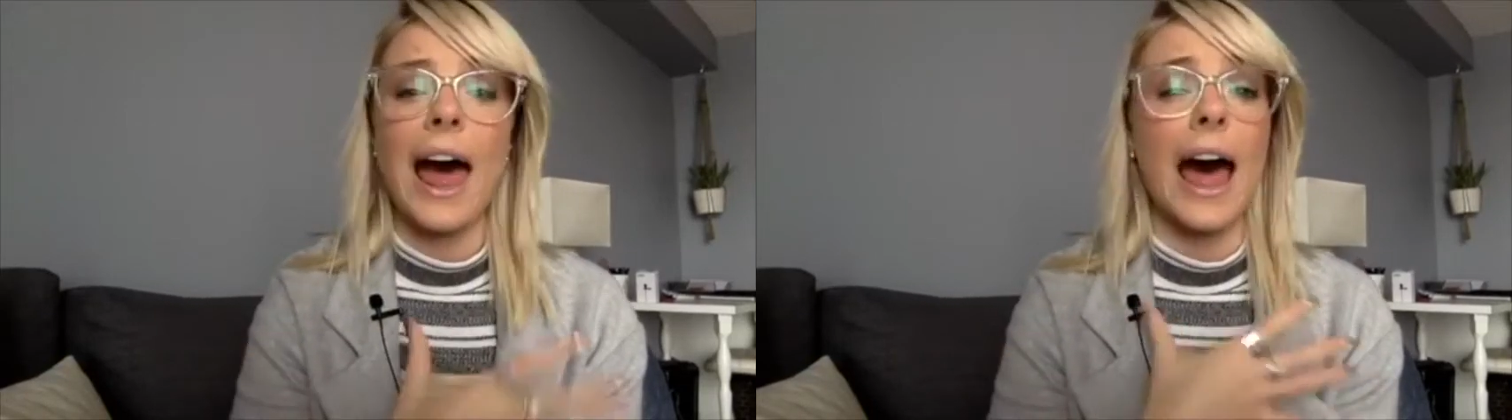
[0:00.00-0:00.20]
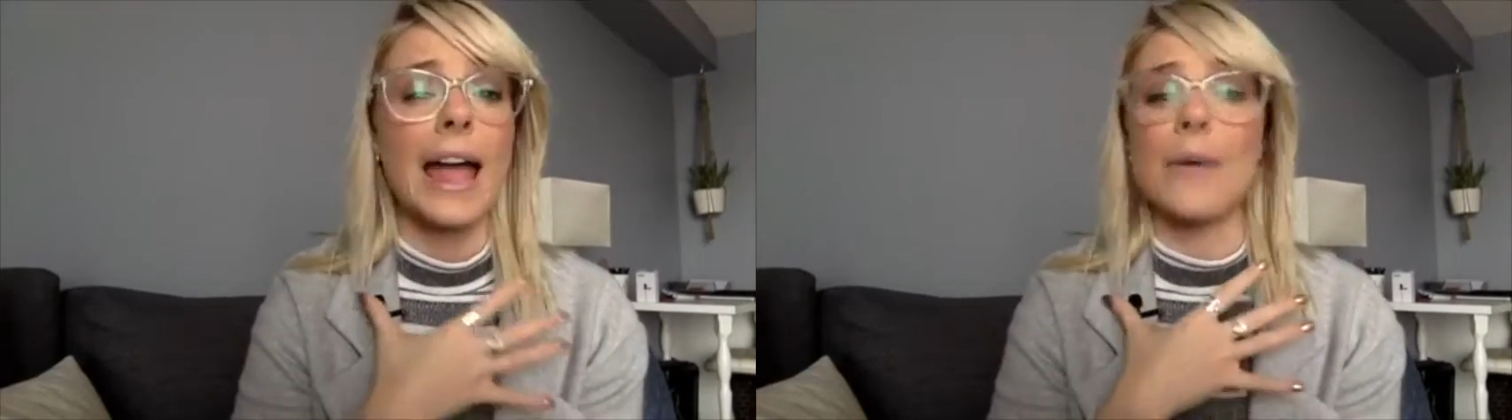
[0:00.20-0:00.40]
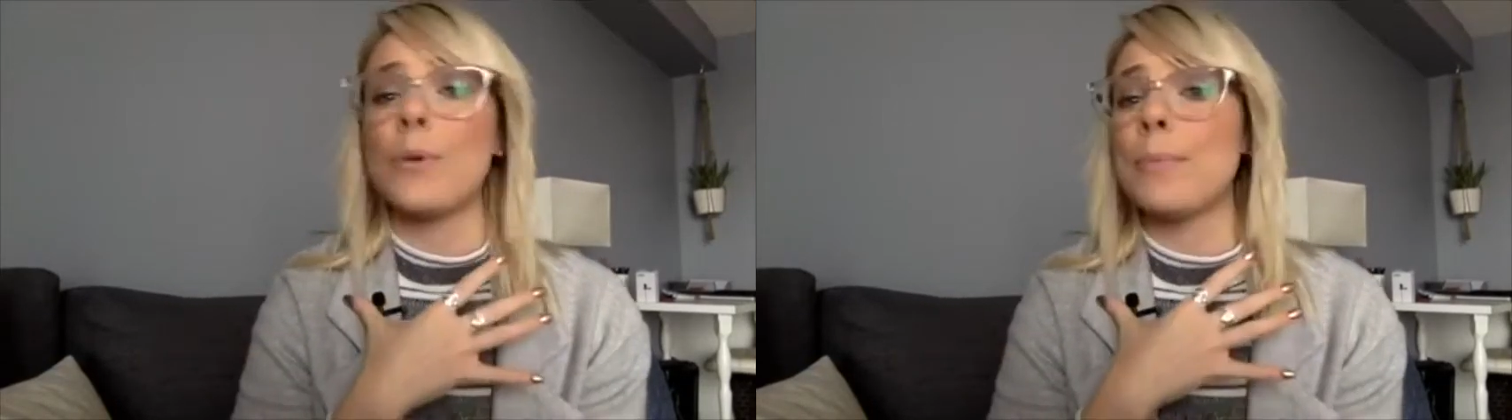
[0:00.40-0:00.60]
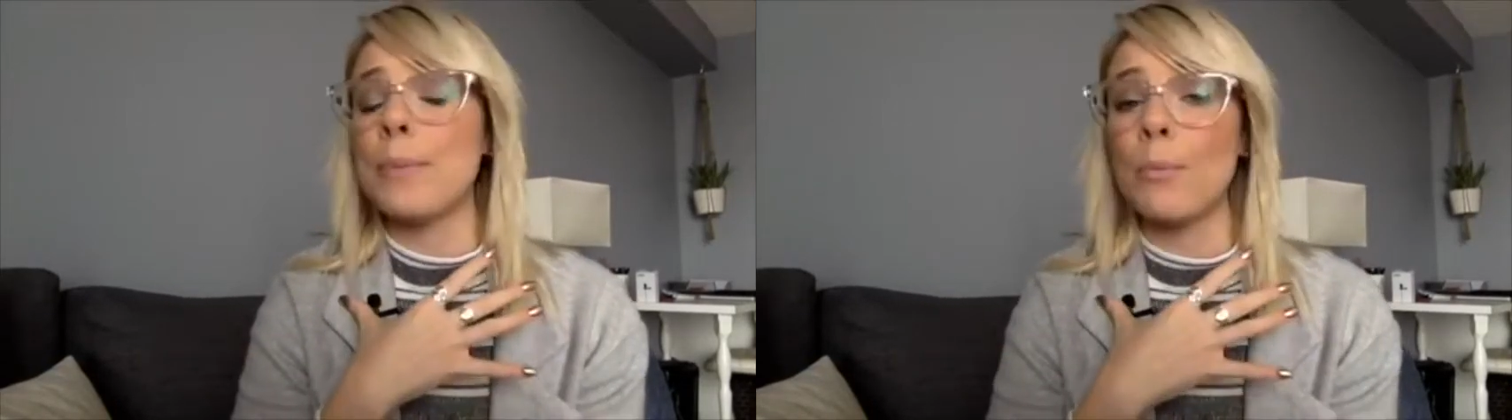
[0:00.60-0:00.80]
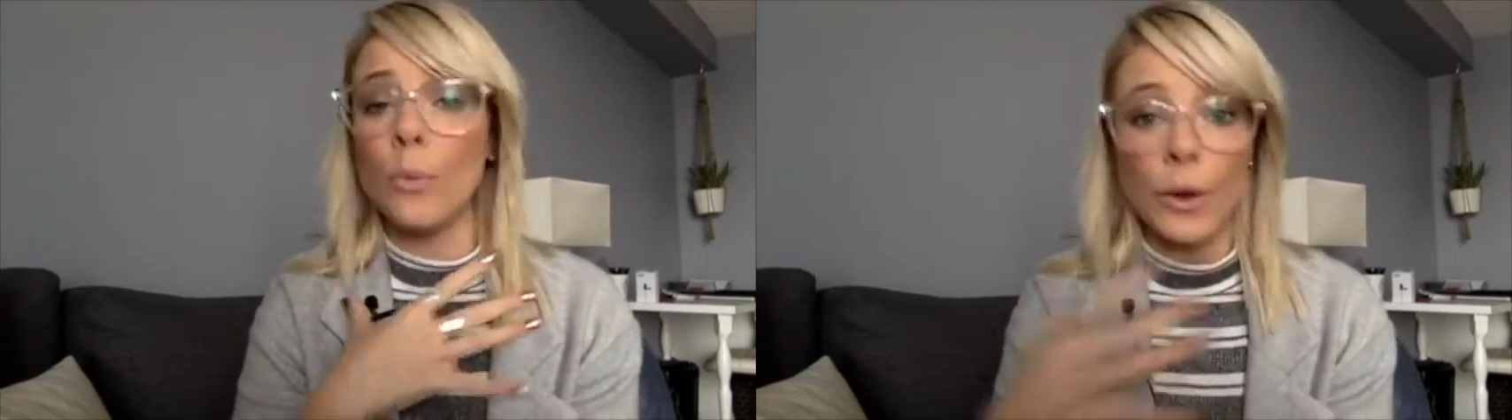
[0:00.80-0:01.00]
I would
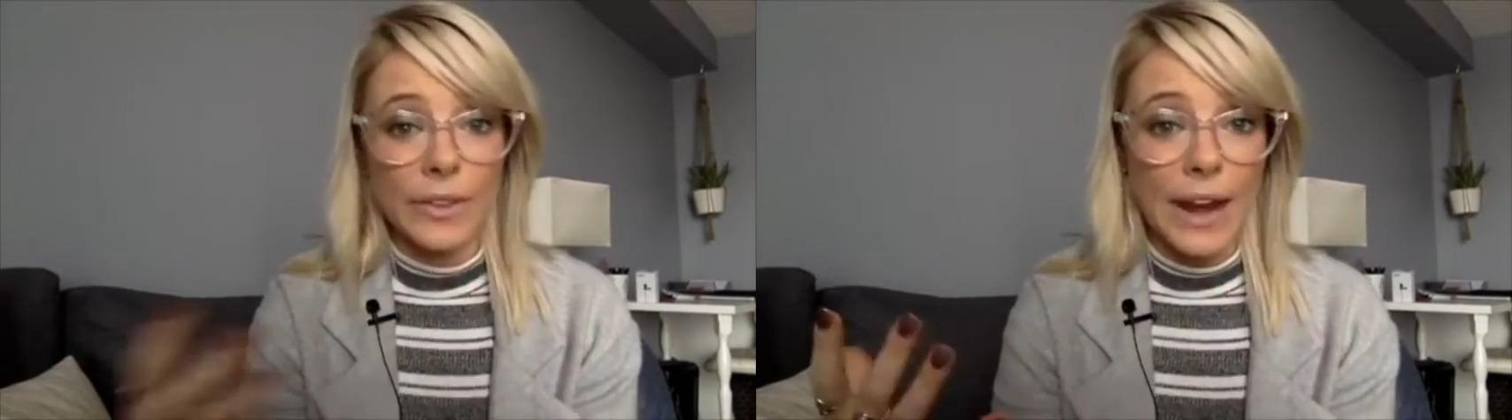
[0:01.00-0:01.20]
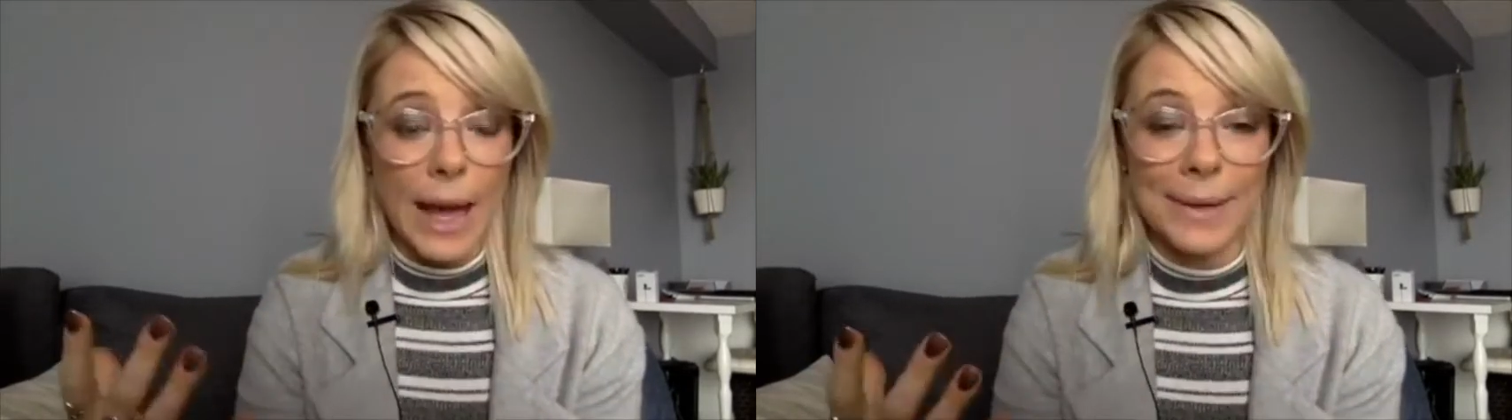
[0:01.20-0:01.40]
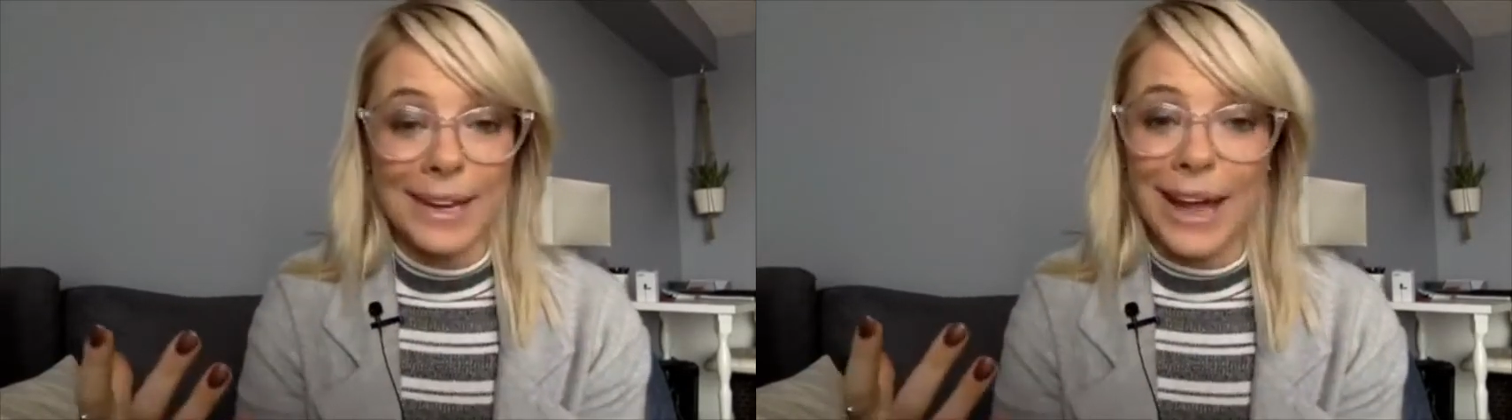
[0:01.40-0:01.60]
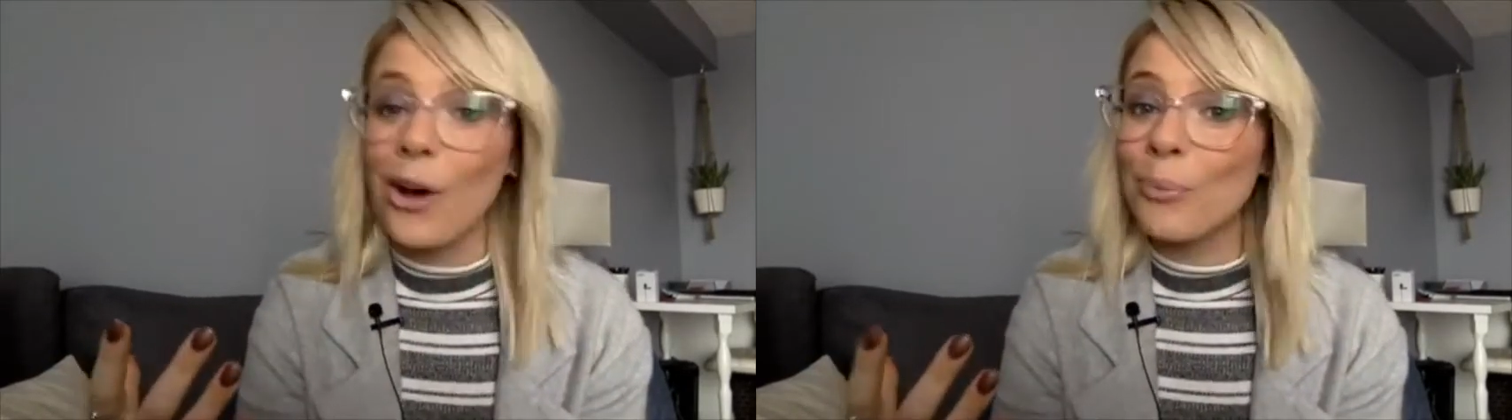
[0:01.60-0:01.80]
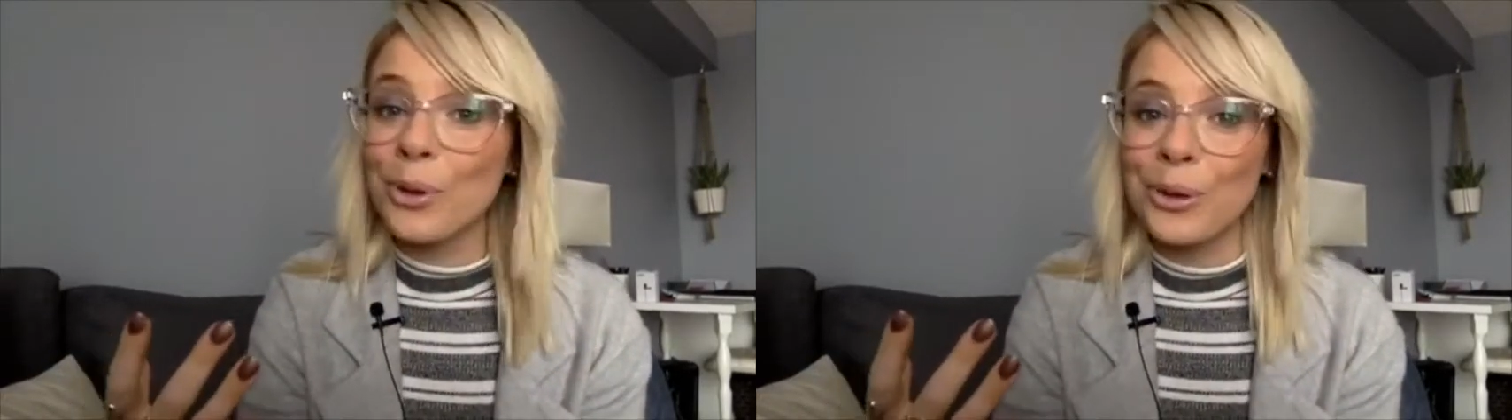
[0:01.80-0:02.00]
be more than happy to
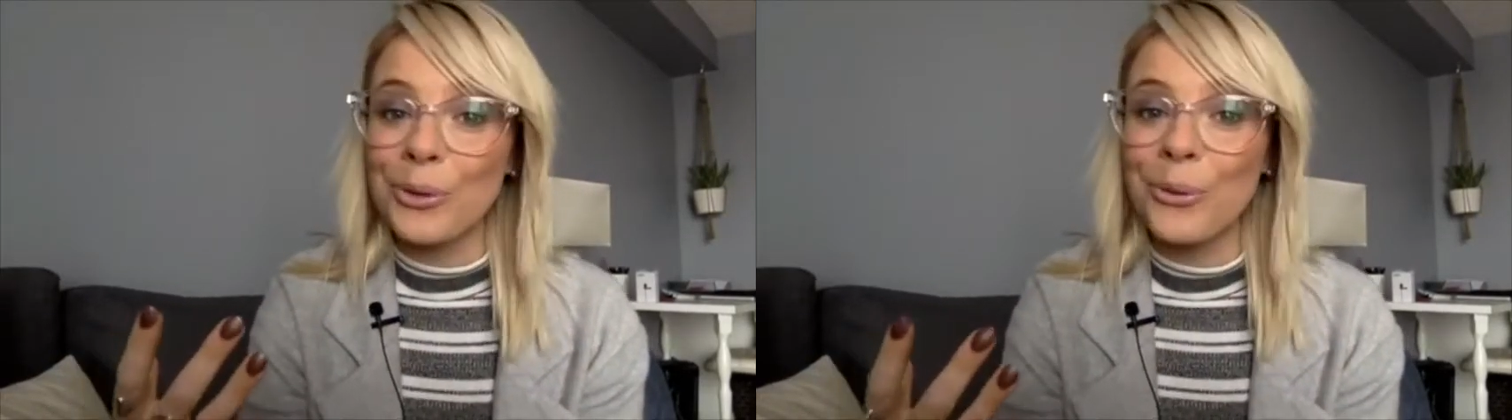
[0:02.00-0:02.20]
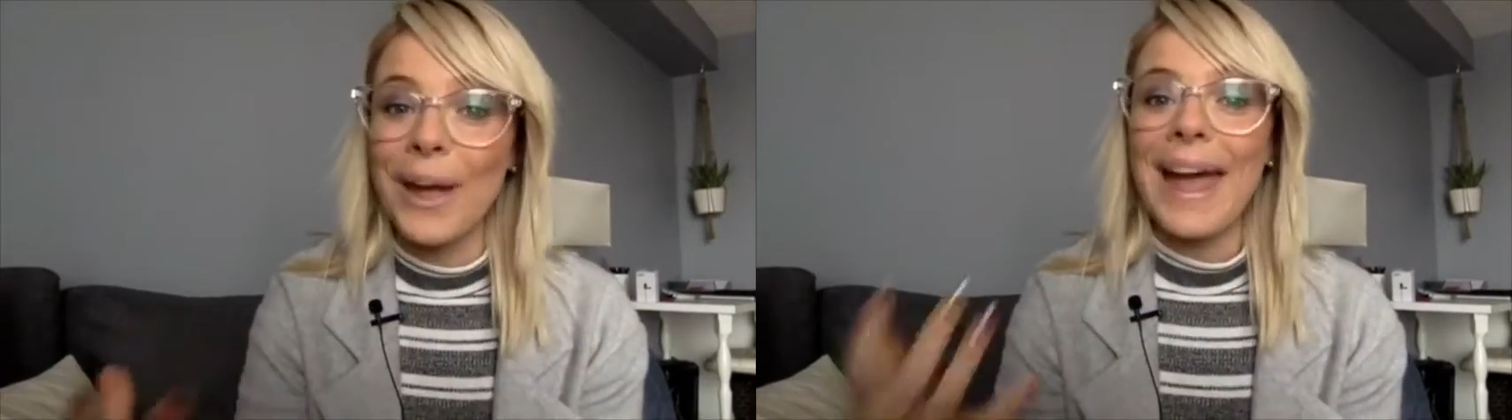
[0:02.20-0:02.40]
help you.